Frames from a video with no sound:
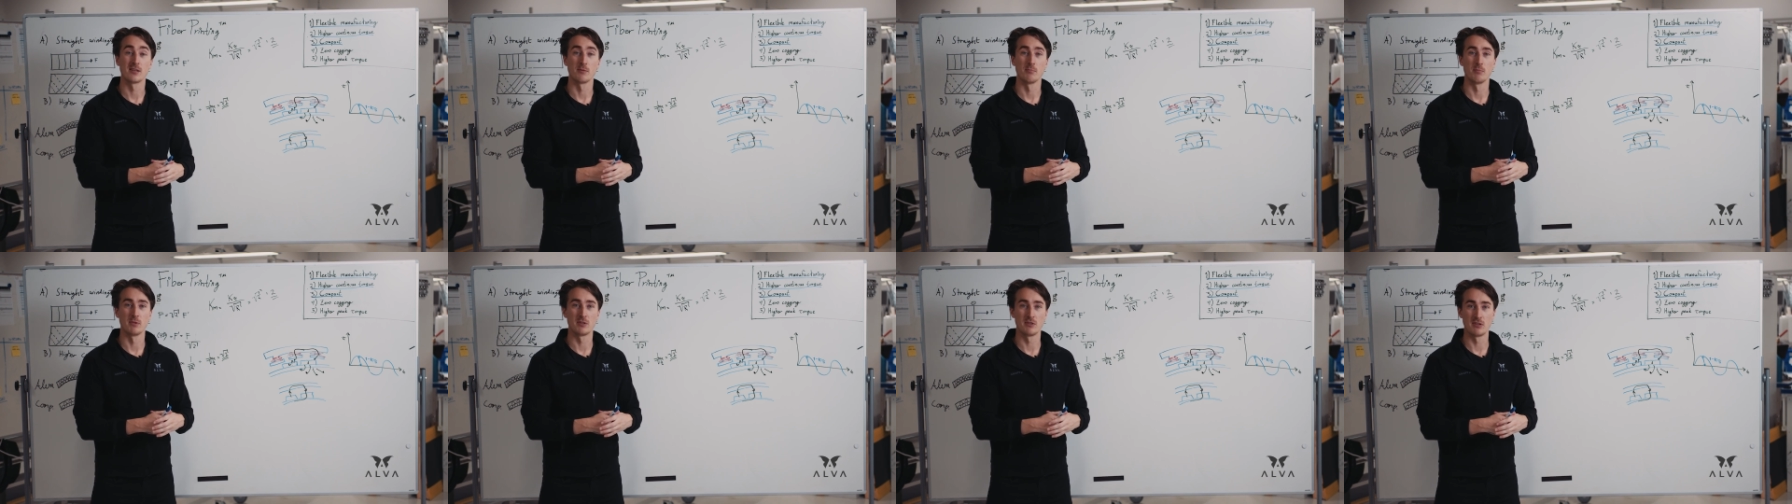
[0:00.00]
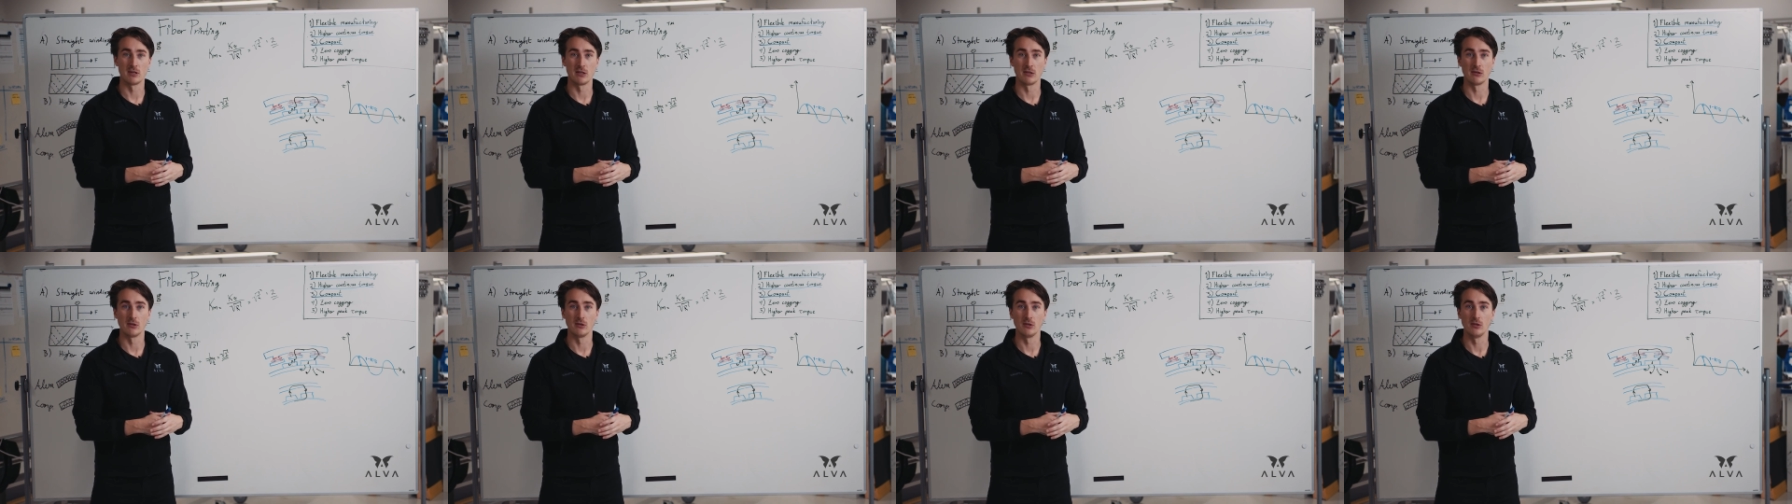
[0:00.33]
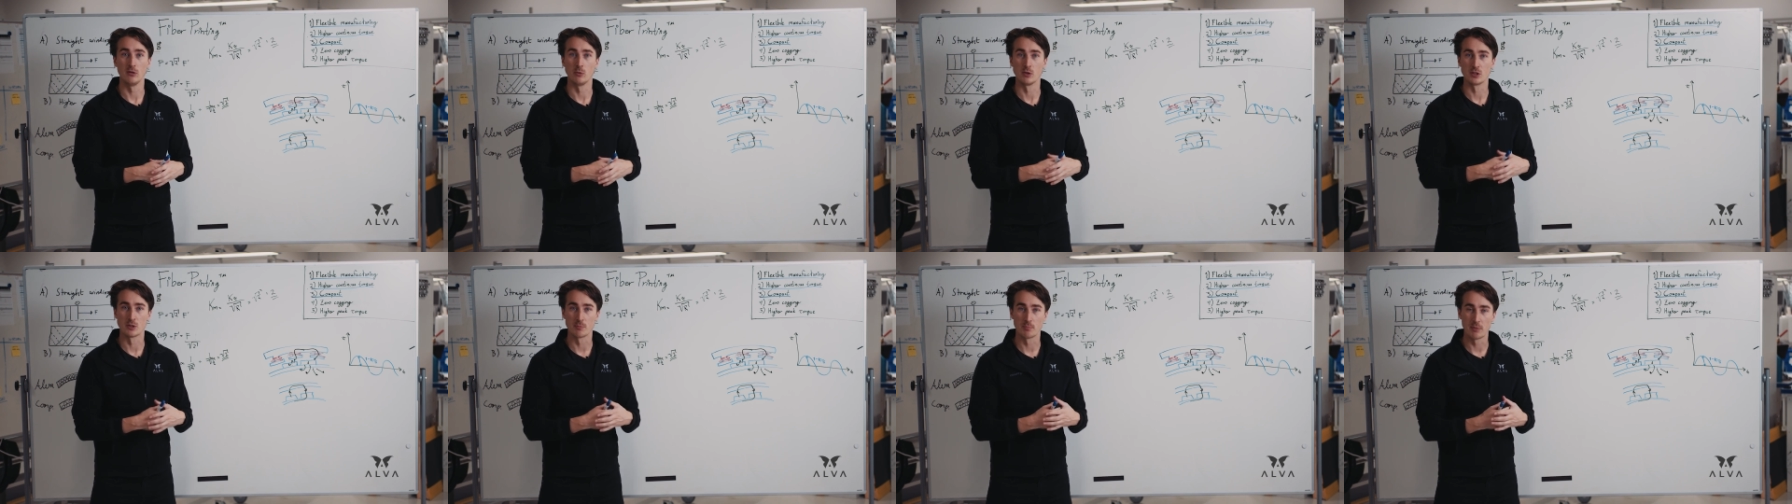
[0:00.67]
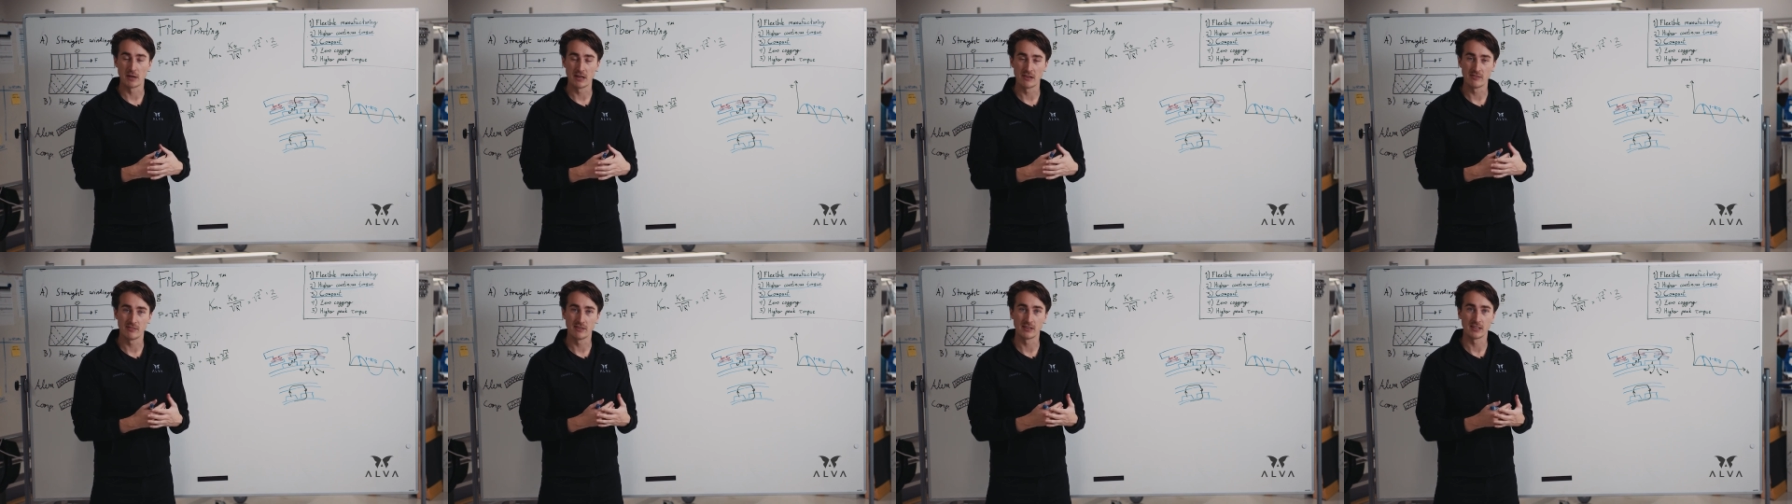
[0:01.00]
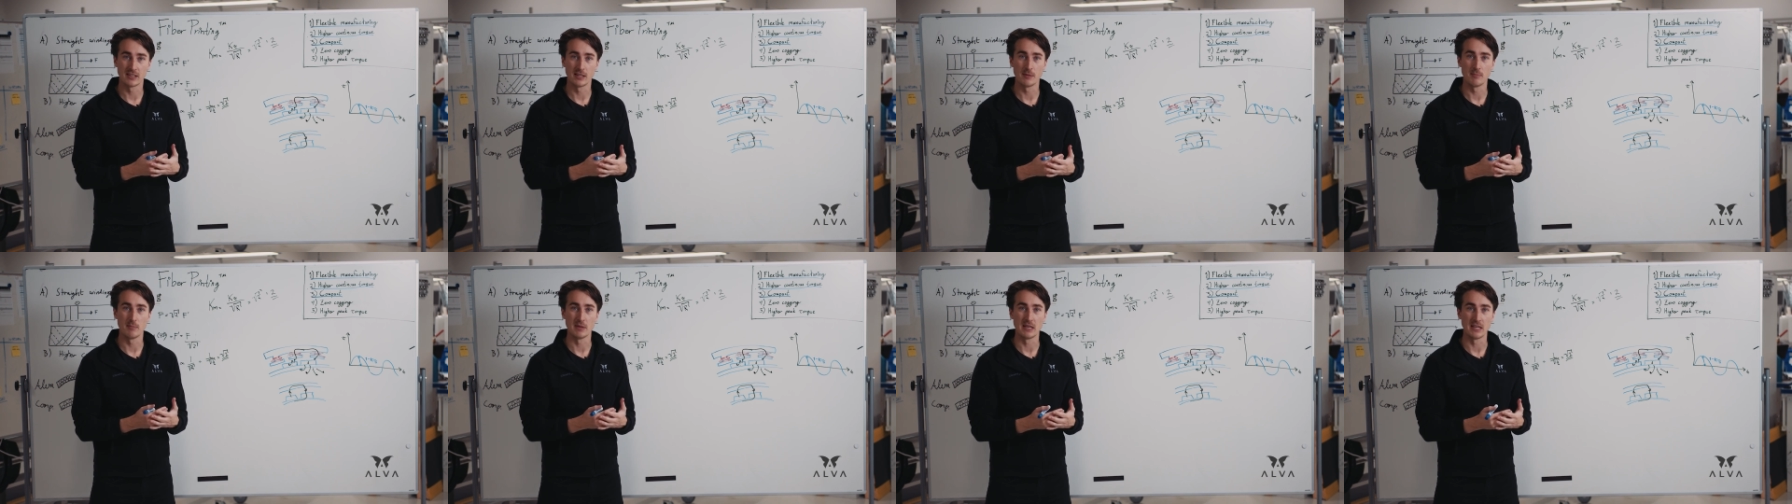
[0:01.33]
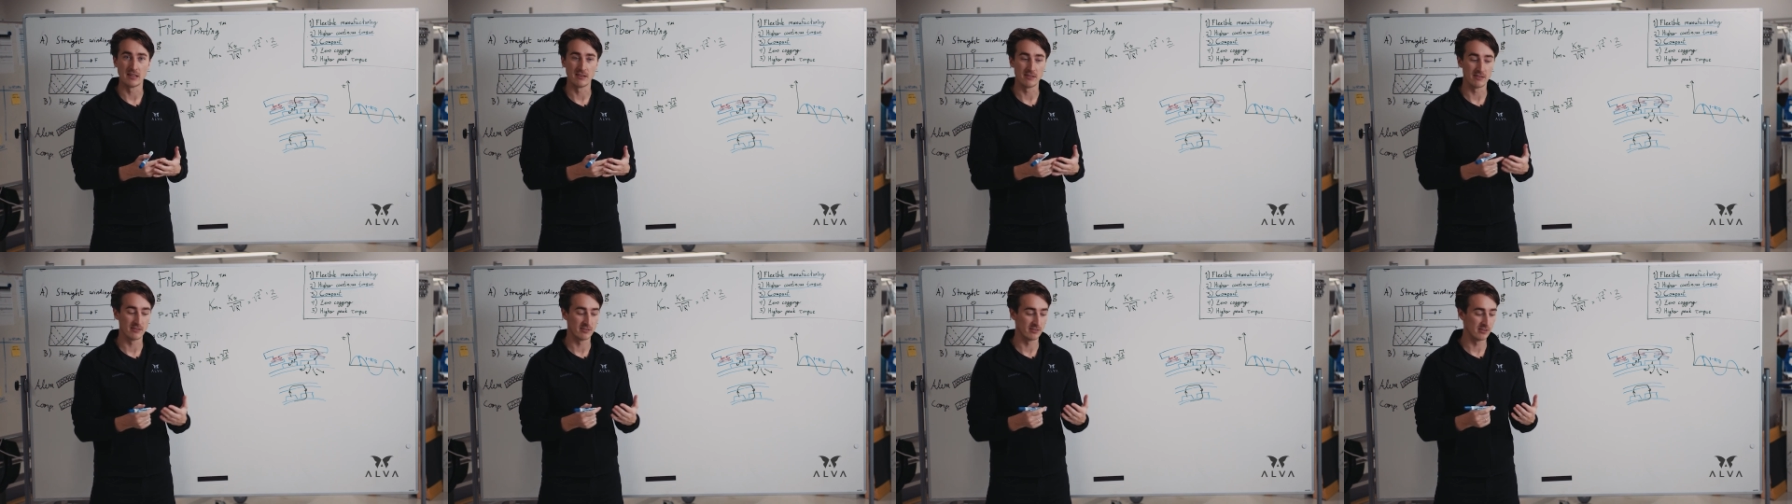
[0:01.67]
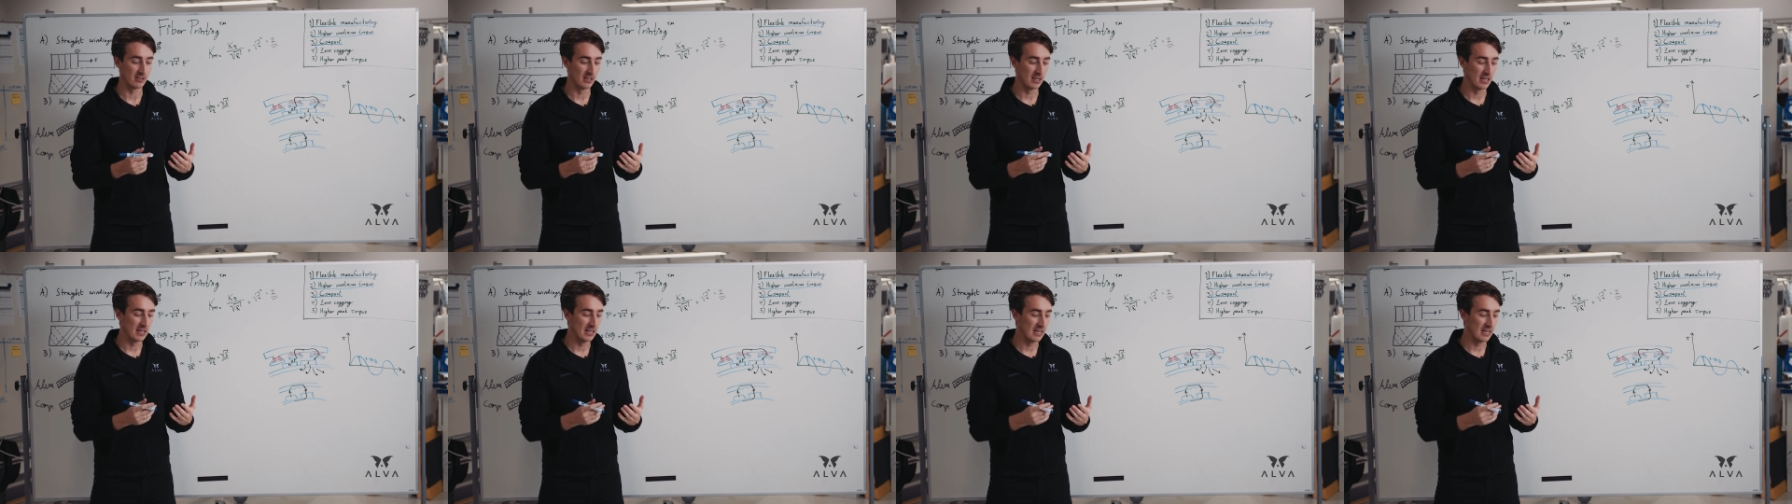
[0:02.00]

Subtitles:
material, which basically means